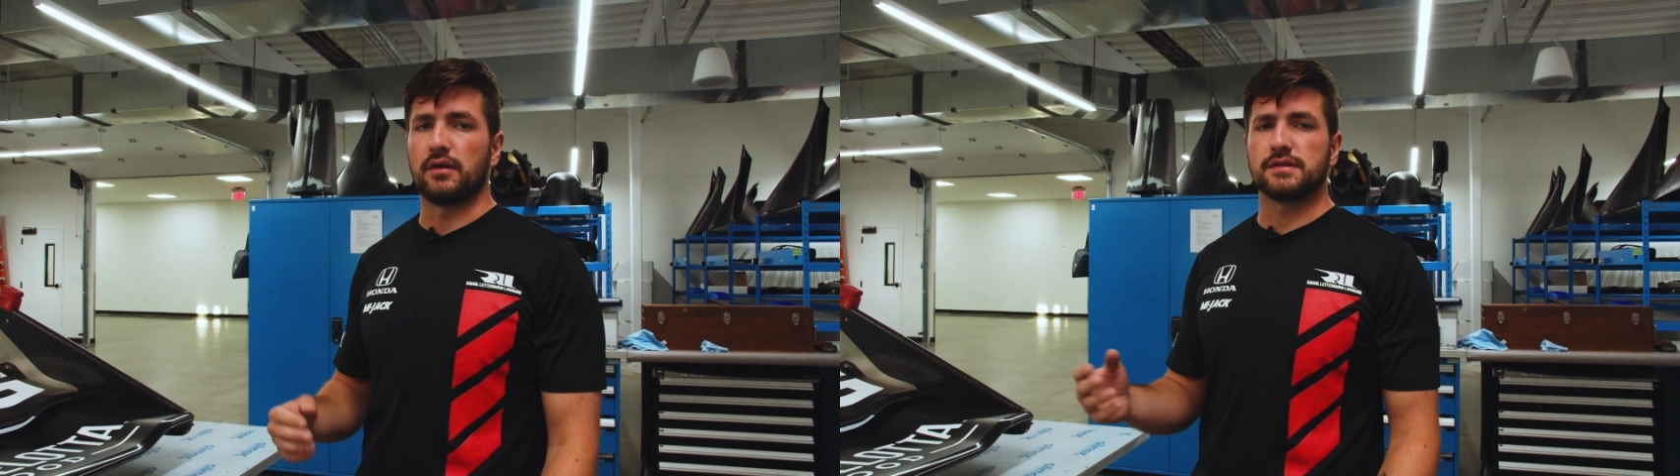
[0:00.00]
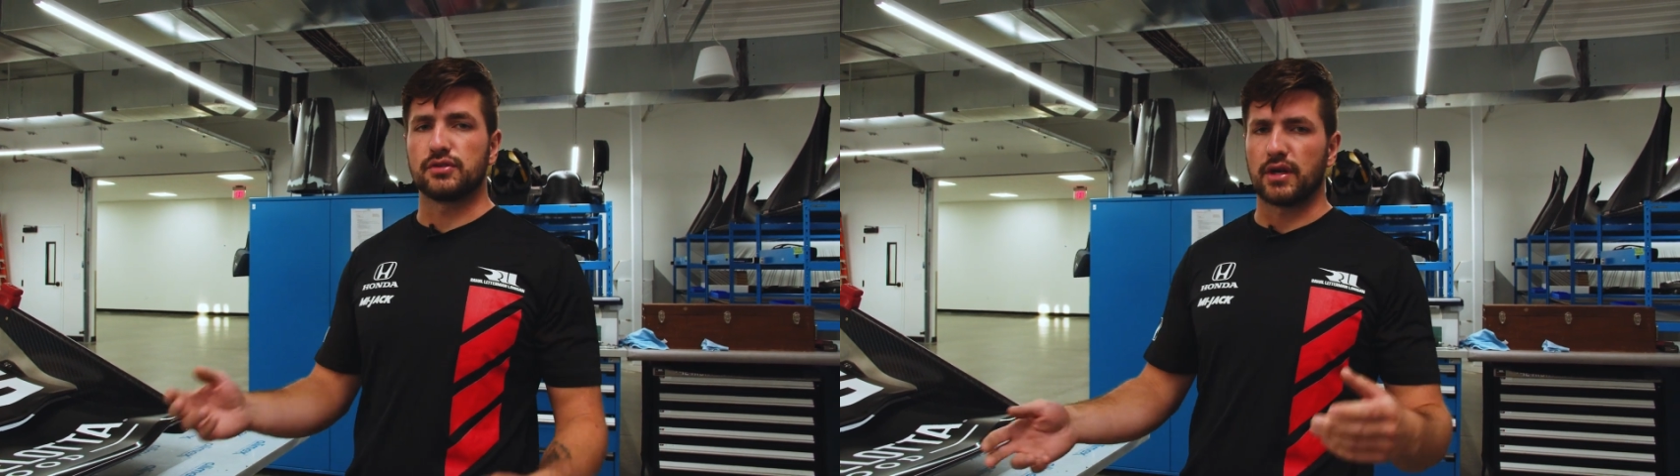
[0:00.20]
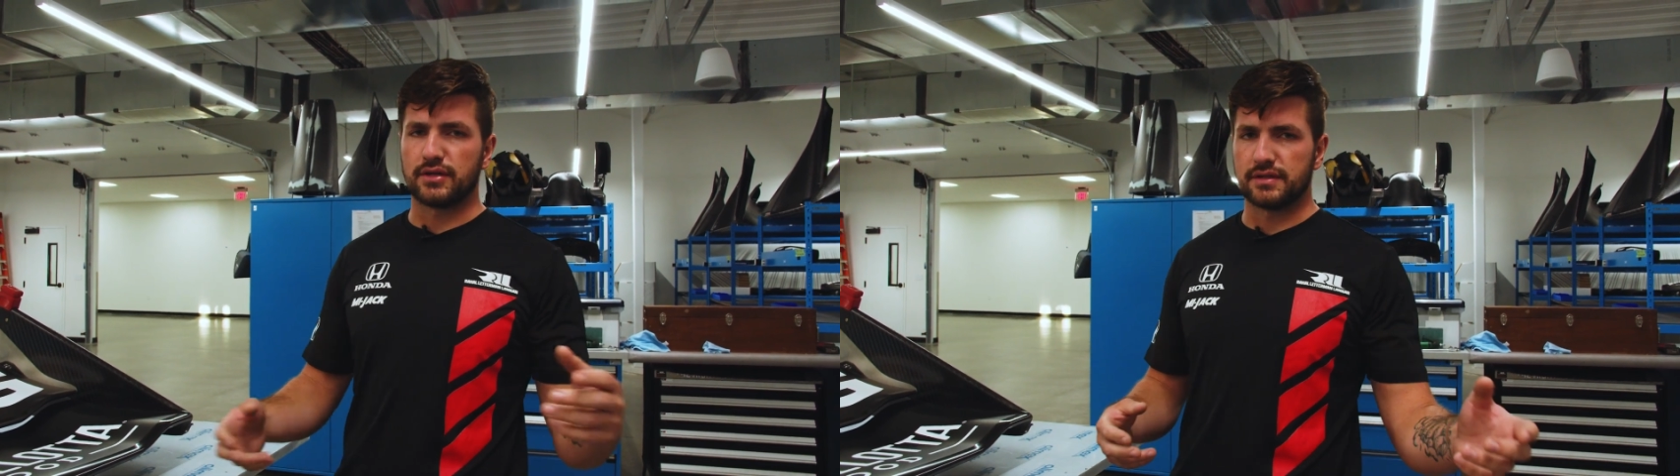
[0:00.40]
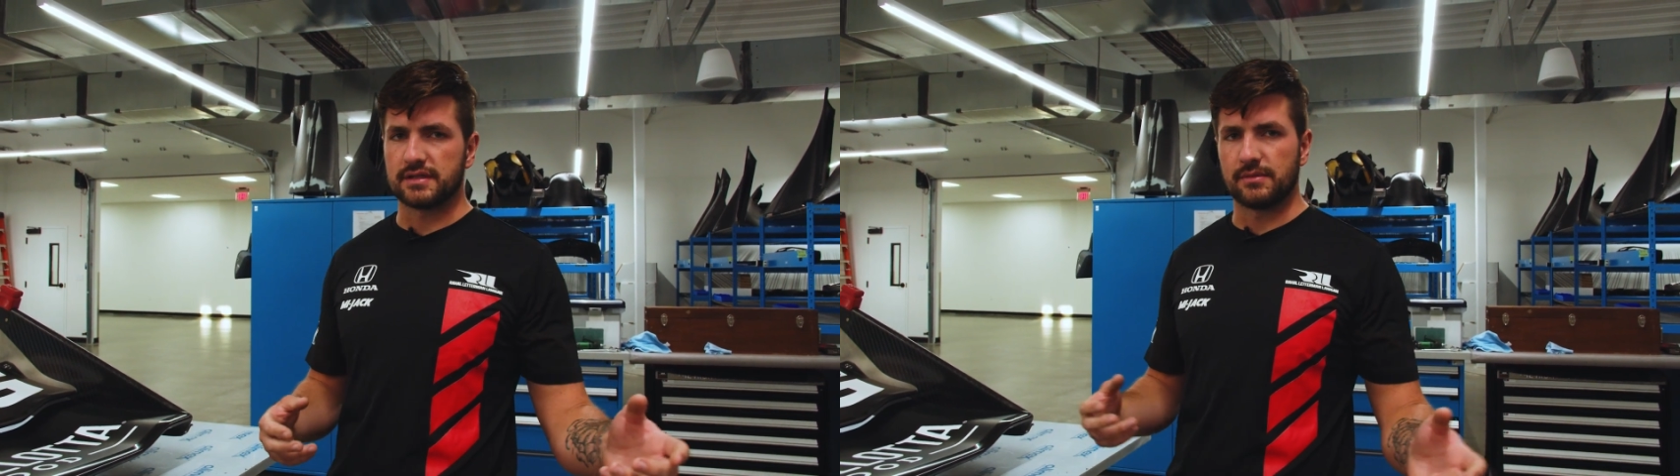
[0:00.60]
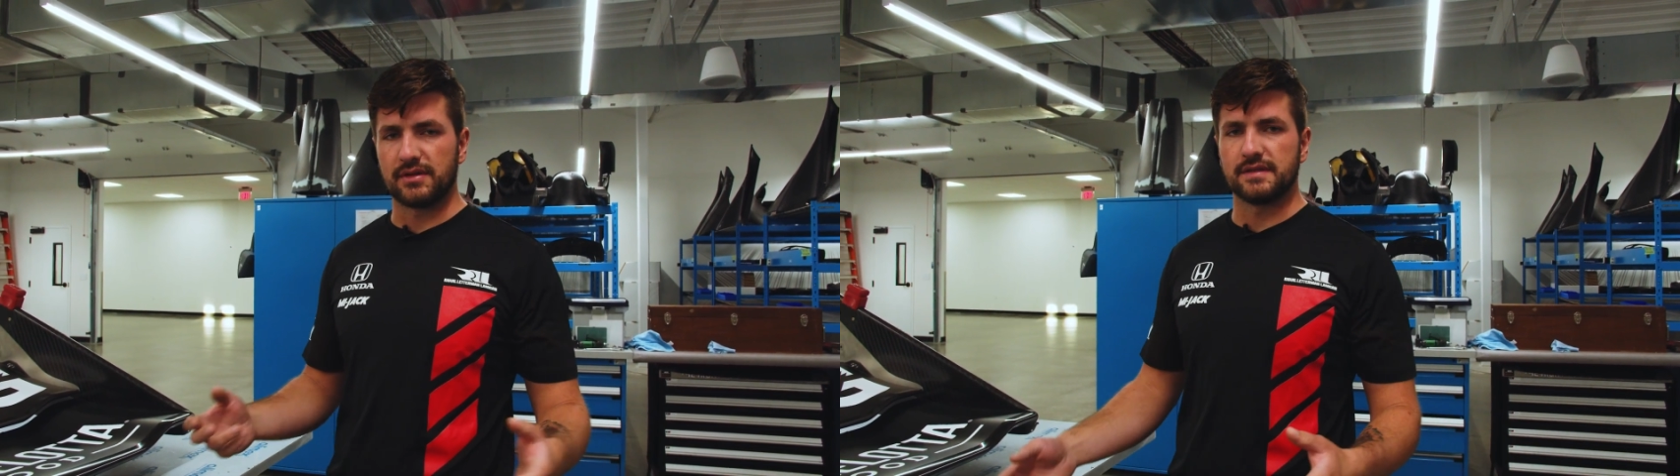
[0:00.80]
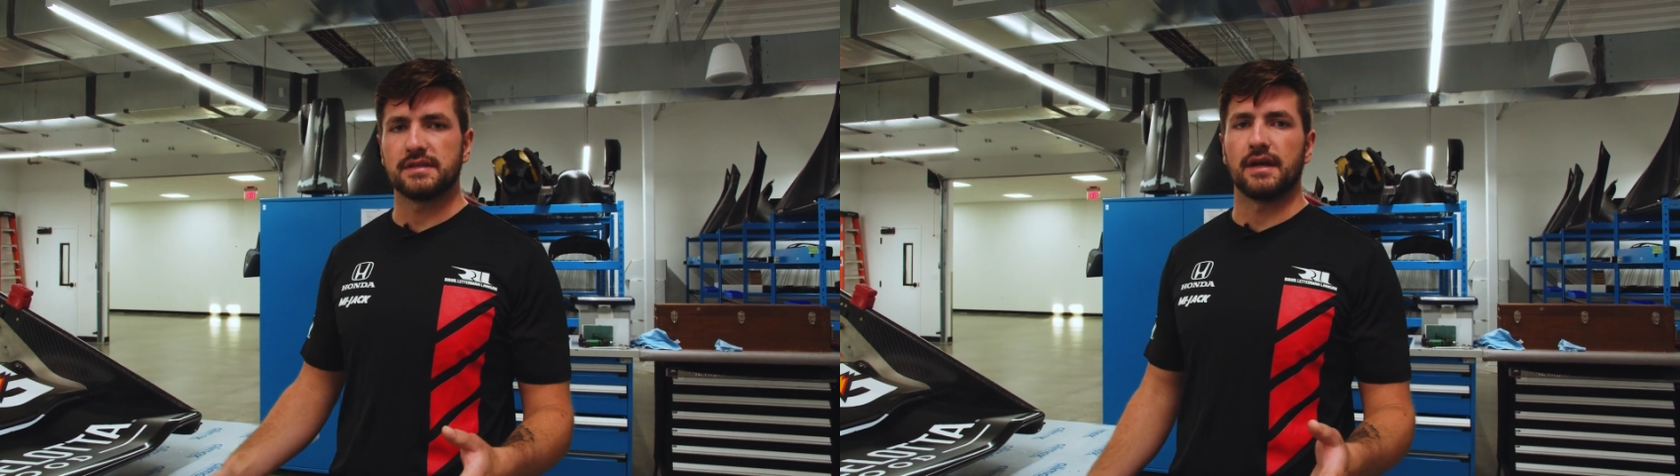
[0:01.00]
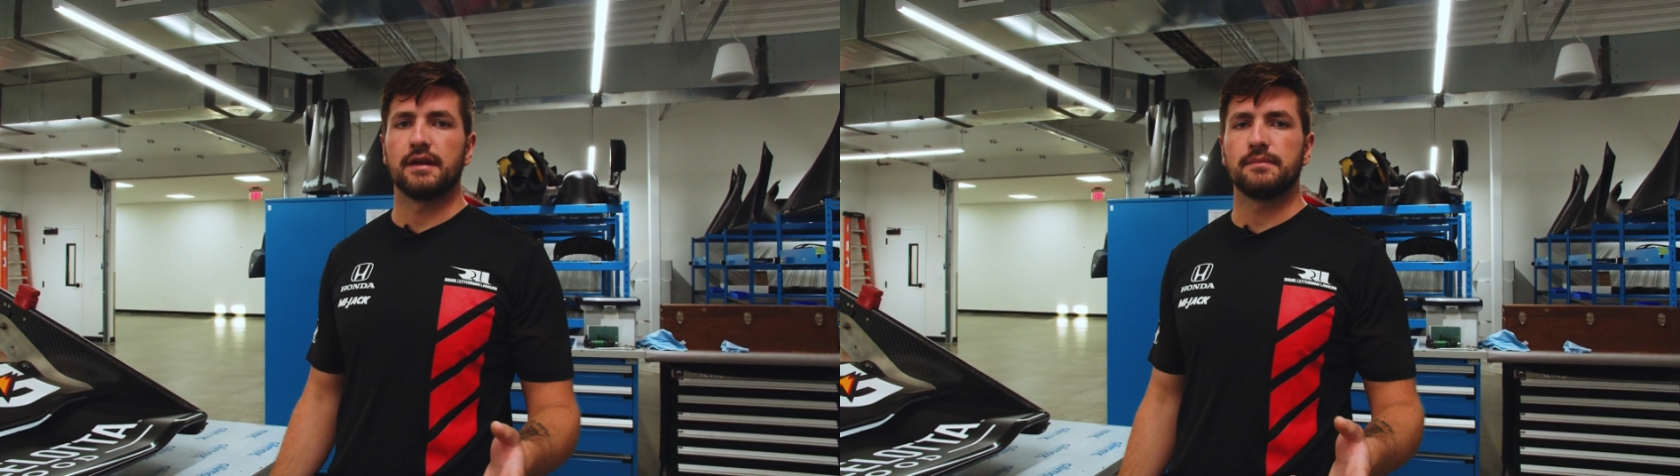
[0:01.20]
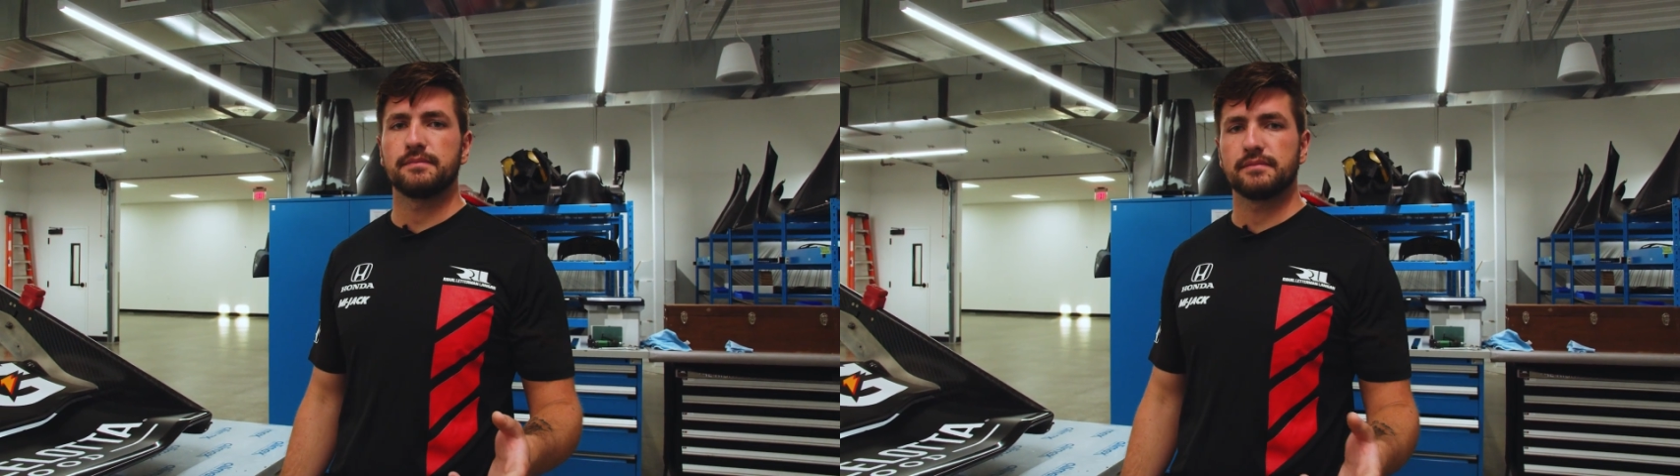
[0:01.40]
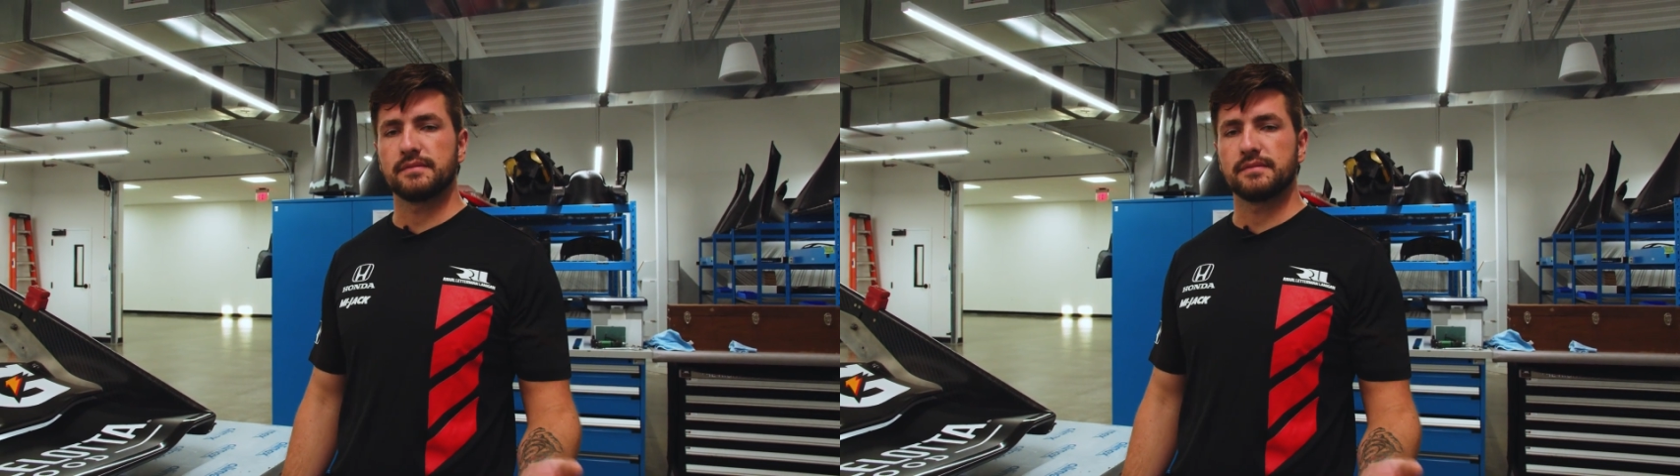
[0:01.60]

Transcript: also changes some of the setup